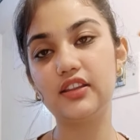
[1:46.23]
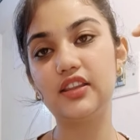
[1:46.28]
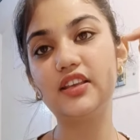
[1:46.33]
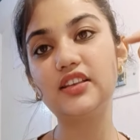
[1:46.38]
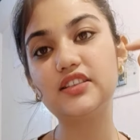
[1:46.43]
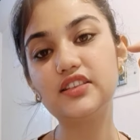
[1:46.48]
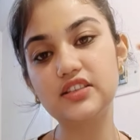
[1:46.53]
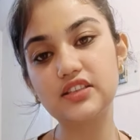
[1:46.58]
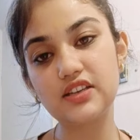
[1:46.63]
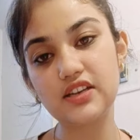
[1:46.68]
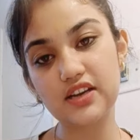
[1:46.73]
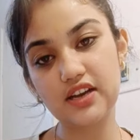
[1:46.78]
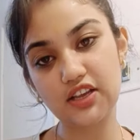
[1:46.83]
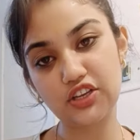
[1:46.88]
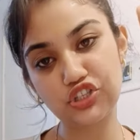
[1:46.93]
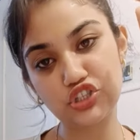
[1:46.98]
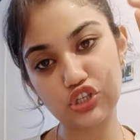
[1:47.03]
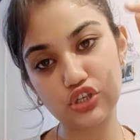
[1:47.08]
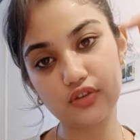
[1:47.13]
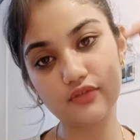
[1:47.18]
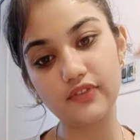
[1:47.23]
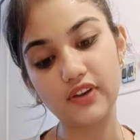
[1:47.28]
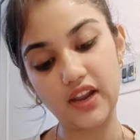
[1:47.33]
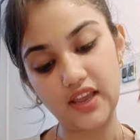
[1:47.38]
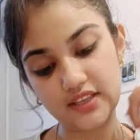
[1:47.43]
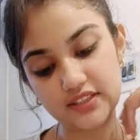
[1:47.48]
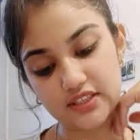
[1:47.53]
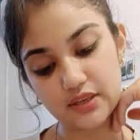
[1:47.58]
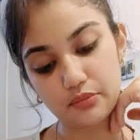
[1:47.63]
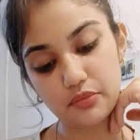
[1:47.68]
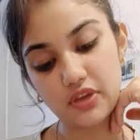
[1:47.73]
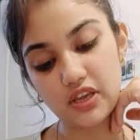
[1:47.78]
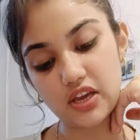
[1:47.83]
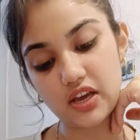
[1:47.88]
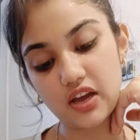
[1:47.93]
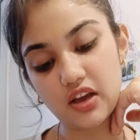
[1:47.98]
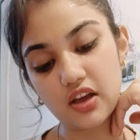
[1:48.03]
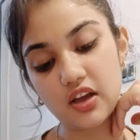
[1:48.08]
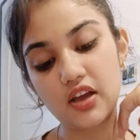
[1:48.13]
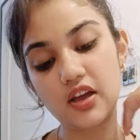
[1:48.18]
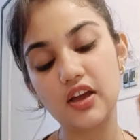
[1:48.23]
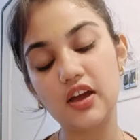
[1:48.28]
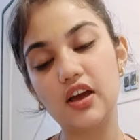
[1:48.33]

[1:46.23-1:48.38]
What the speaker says: this reduction of glycemia